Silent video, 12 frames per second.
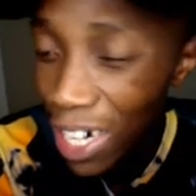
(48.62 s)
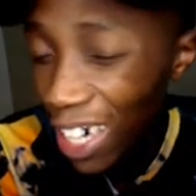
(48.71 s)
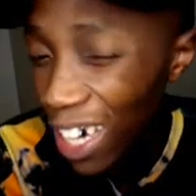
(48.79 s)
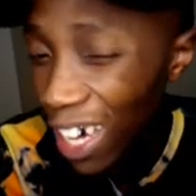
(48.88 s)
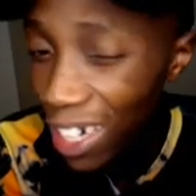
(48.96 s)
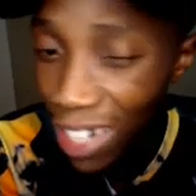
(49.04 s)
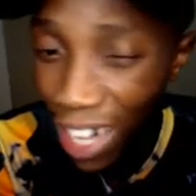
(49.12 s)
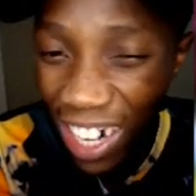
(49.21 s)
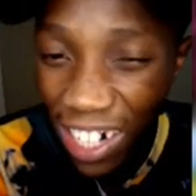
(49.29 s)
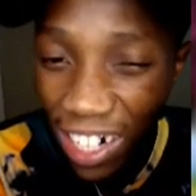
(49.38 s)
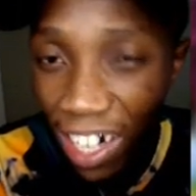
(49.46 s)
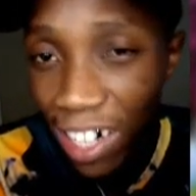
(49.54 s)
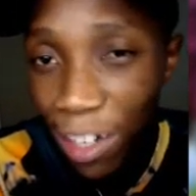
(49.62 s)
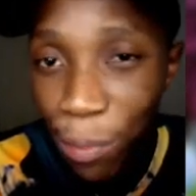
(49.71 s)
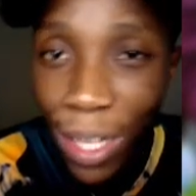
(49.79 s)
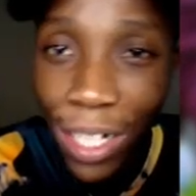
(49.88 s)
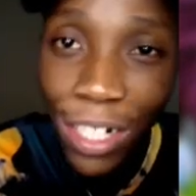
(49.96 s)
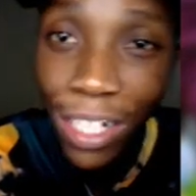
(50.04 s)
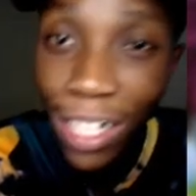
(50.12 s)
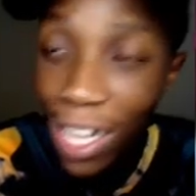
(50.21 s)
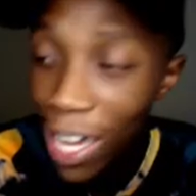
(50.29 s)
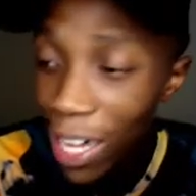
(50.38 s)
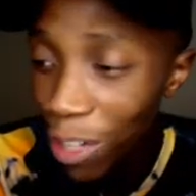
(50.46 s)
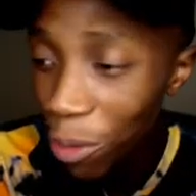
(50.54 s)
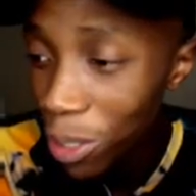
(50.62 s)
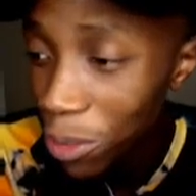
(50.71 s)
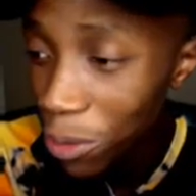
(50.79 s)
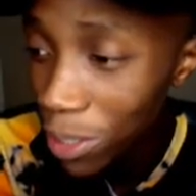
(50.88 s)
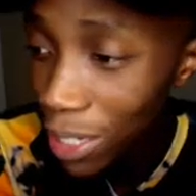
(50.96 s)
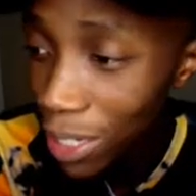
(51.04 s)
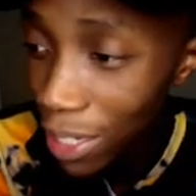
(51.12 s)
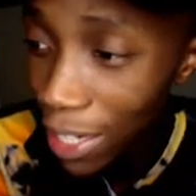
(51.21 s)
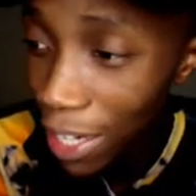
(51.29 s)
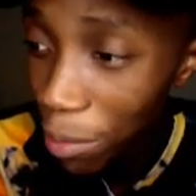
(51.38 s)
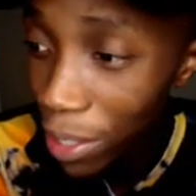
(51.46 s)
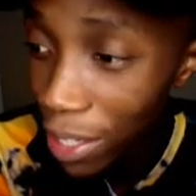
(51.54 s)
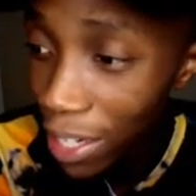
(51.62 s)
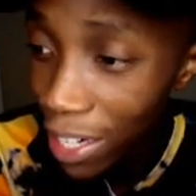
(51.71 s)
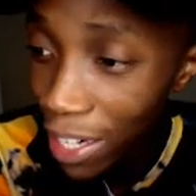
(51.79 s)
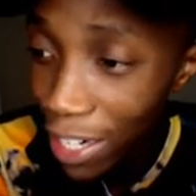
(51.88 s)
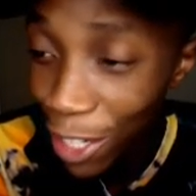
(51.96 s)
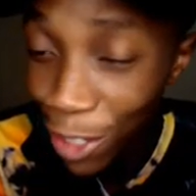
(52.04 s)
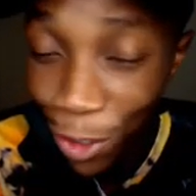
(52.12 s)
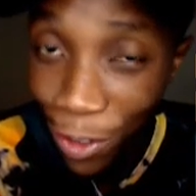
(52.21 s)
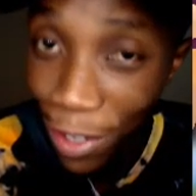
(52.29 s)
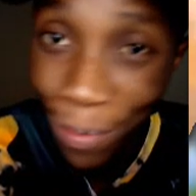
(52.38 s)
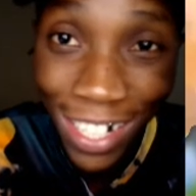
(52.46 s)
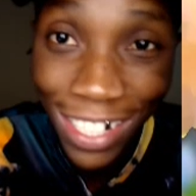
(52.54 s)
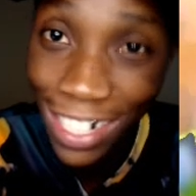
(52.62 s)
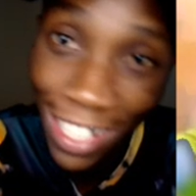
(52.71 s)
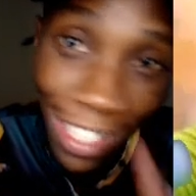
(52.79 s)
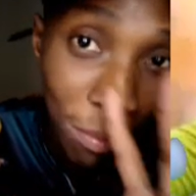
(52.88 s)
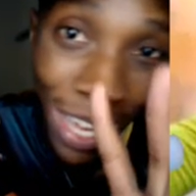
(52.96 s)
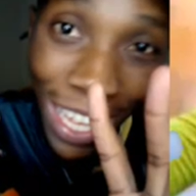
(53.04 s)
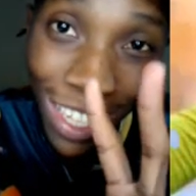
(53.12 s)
Sagcina kudala nyana manje. They want to see the Derby, you know, imagine it